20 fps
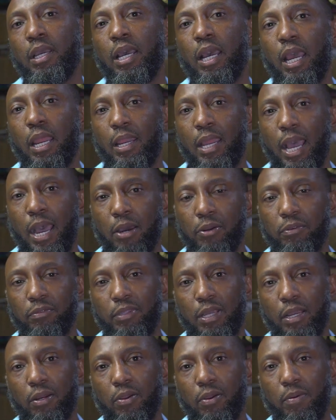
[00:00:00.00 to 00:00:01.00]
And out of
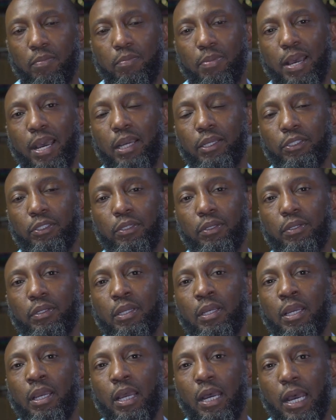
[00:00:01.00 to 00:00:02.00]
that
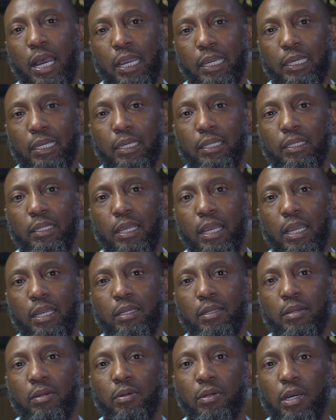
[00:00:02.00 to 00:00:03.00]
compassion, I can
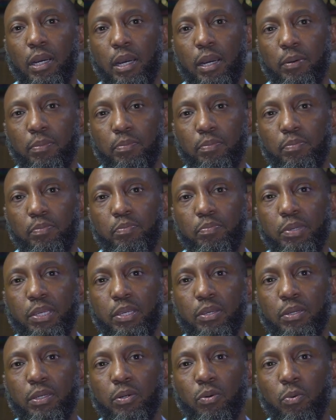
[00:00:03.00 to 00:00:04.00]
then
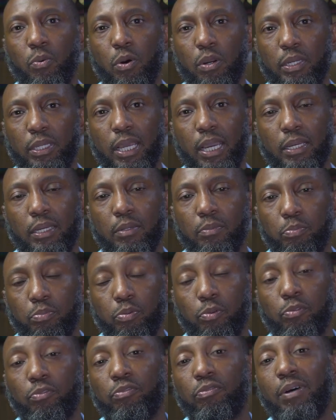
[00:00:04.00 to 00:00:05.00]
be one that can
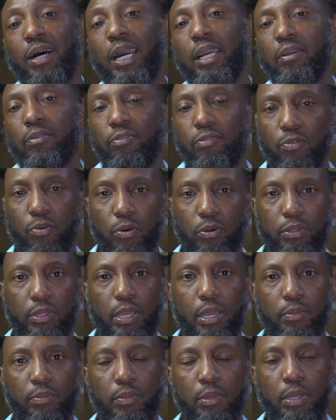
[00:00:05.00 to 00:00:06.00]
provide for
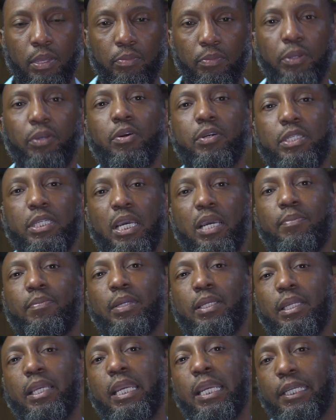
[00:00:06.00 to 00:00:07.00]
them because
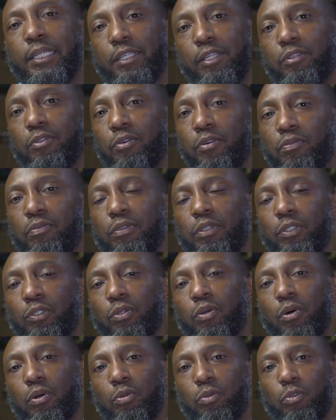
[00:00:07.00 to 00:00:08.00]
I'm an agent of this
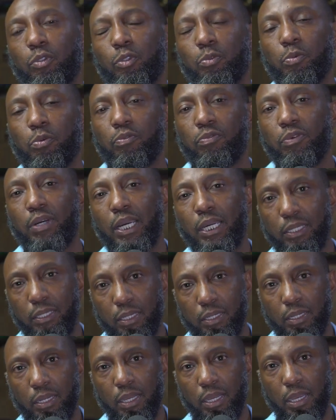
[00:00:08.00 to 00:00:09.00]
God who's
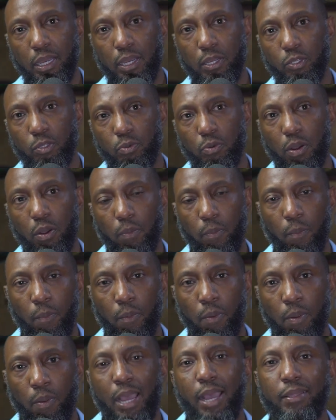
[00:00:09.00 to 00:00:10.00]
providing as well.
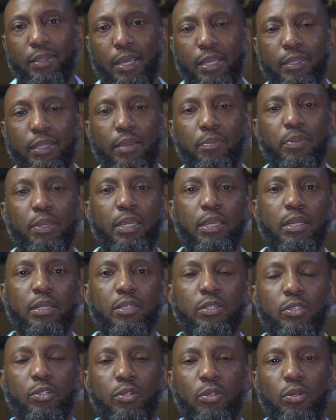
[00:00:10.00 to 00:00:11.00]
And that then
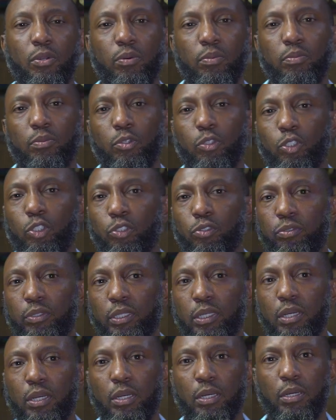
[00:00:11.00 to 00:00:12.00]
begins to
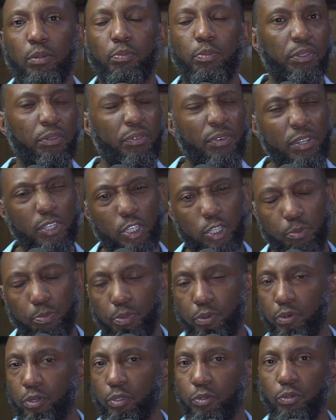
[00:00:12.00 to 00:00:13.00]
trigger different
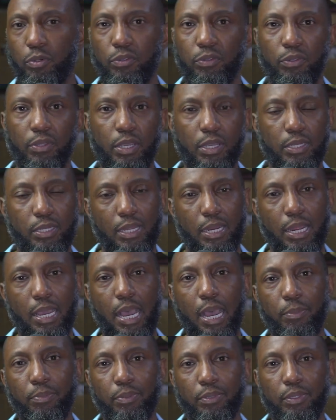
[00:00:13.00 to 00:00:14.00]
spiritual things that
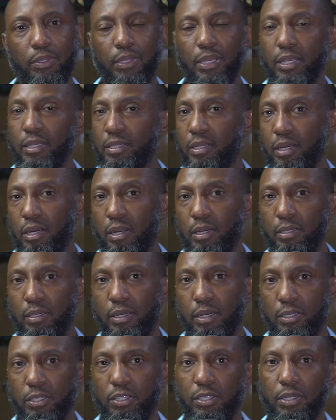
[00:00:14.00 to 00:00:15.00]
happen, things that aren't
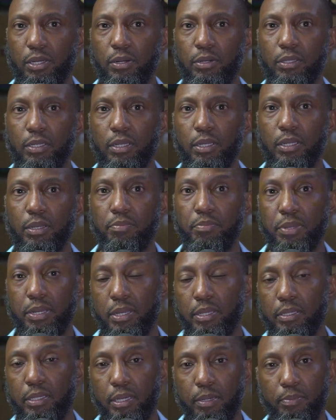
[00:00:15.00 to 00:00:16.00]
necessarily
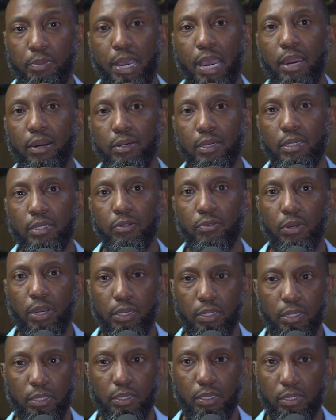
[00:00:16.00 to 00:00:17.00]
immediately apparent,
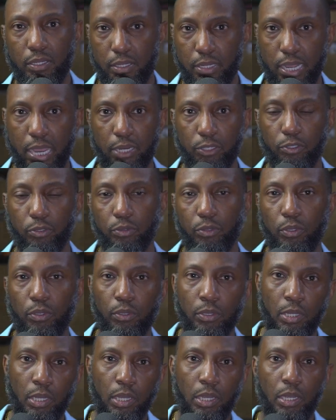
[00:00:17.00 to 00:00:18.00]
right, in this
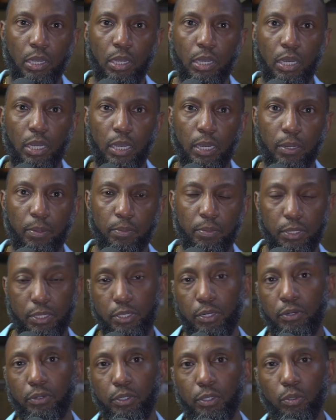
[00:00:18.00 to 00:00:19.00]
natural
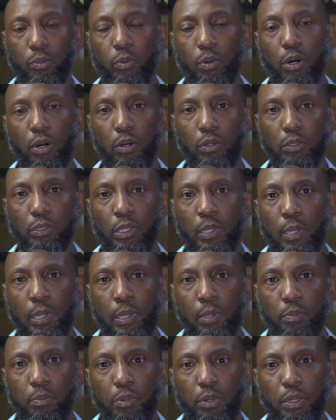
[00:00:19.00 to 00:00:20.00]
material world.
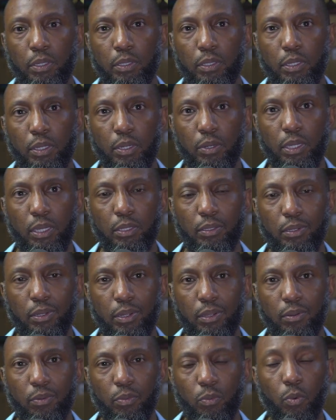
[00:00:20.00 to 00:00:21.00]
But it
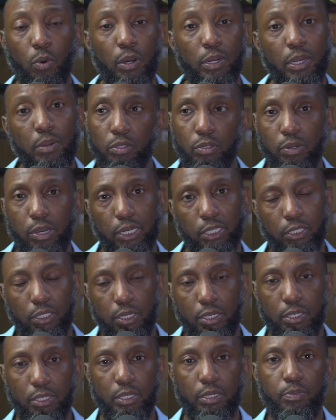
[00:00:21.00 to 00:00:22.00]
wanted to
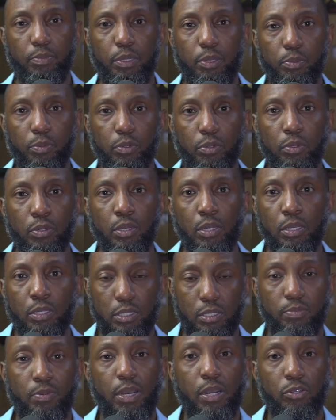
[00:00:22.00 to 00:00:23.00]
actually see people
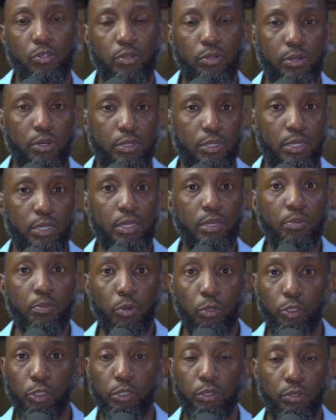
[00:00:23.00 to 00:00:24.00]
smile. So there is an
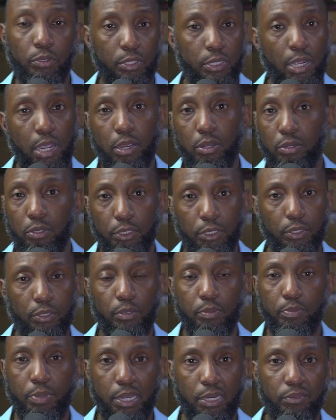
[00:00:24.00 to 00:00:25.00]
emotional,
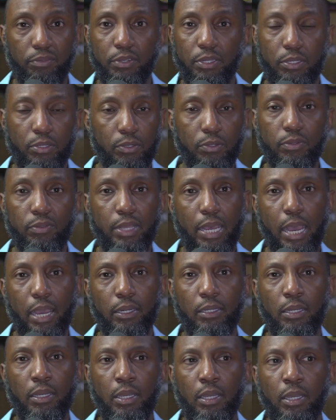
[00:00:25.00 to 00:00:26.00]
psychological benefit to
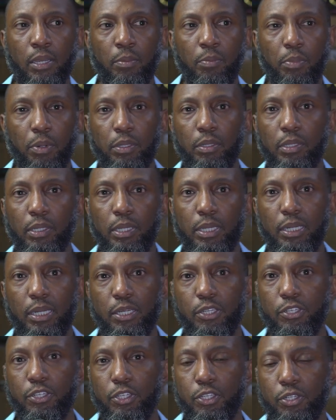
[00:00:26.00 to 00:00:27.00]
that. But in
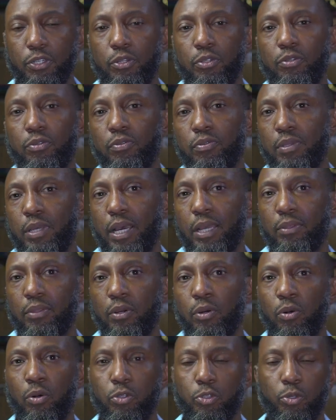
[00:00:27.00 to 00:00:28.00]
addition to that,
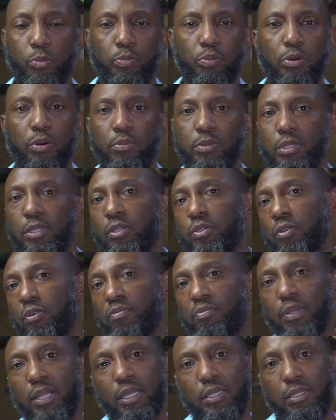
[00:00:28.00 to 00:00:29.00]
there are also promises
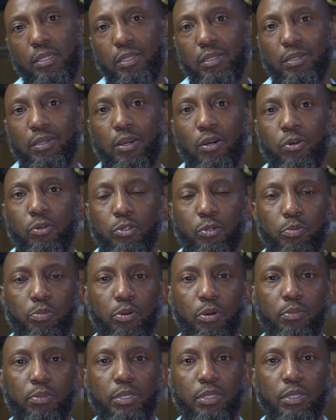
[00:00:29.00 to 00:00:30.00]
of blessing. There are also
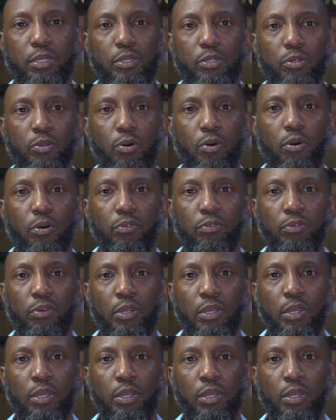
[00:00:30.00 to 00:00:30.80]
promises of,